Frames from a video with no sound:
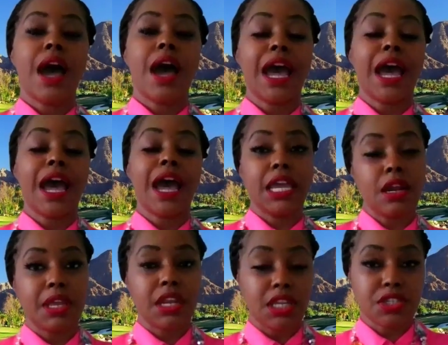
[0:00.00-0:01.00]
I ended
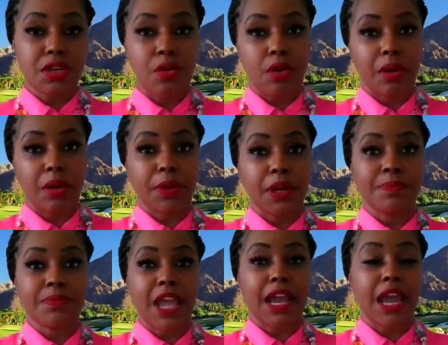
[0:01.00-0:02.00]
up getting into
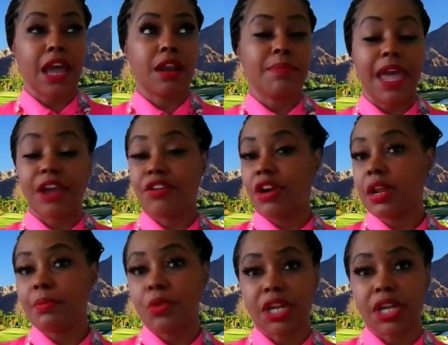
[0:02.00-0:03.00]
corporate. I got a background
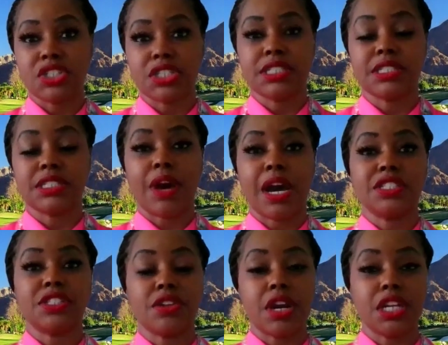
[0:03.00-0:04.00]
in mortgages, so I
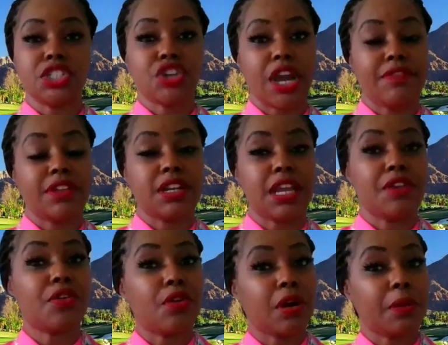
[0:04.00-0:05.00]
started traveling
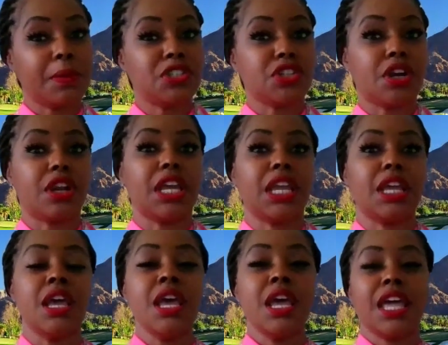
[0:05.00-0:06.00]
down the corporate journey,
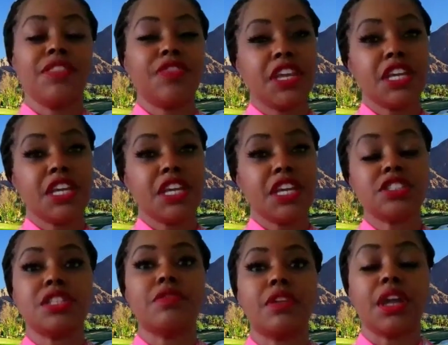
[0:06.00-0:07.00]
and and things
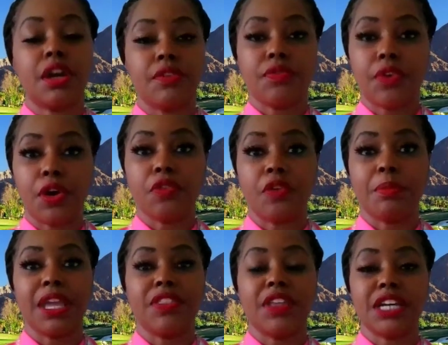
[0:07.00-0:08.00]
started to really unfold
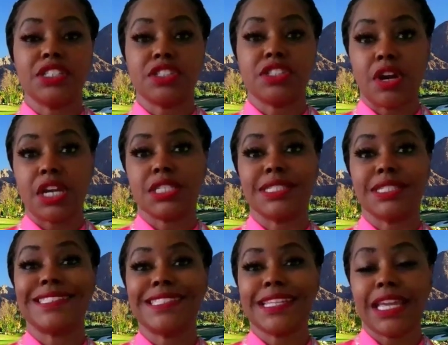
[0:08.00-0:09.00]
for me. And then I started to
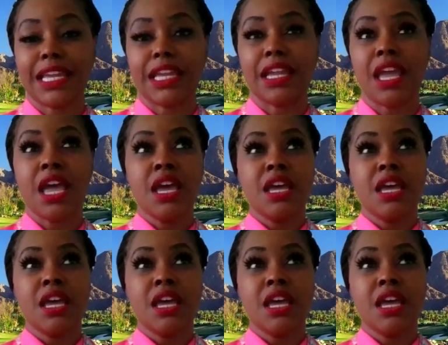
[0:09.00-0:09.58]
see